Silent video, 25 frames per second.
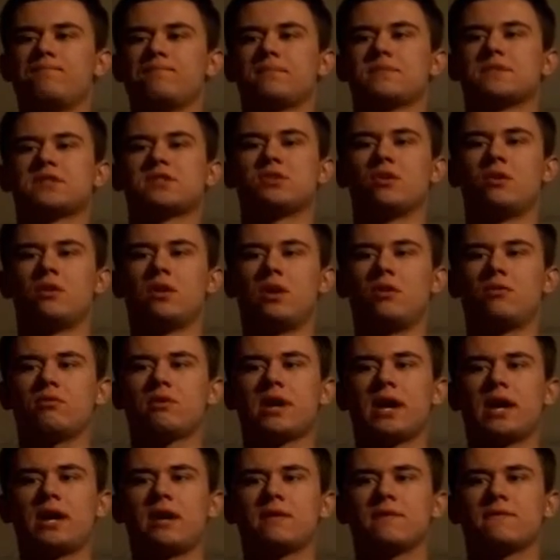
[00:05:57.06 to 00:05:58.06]
Solo
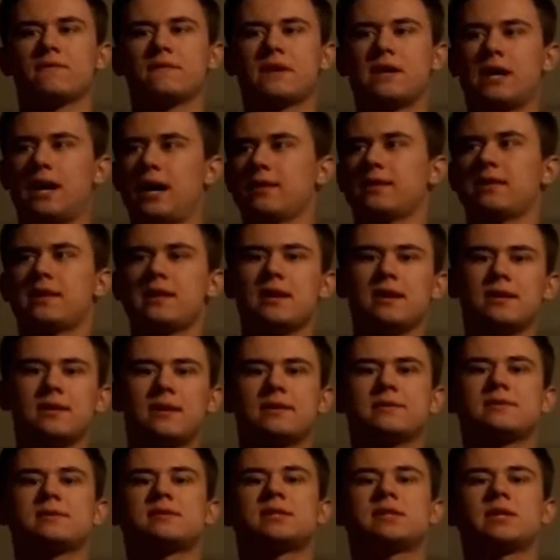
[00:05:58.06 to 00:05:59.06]
kind of cut the
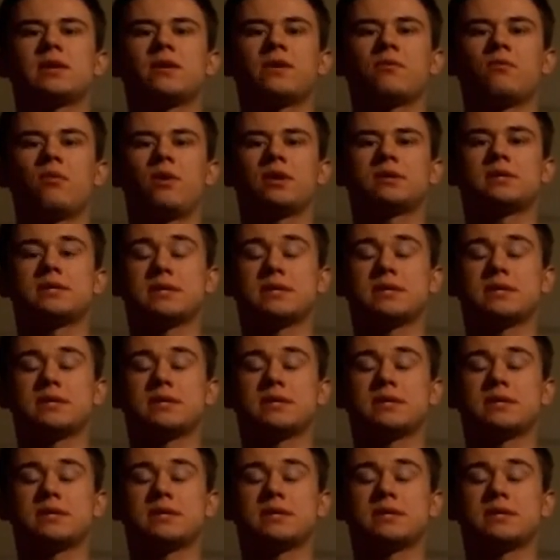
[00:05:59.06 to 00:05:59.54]
unnecessary ones.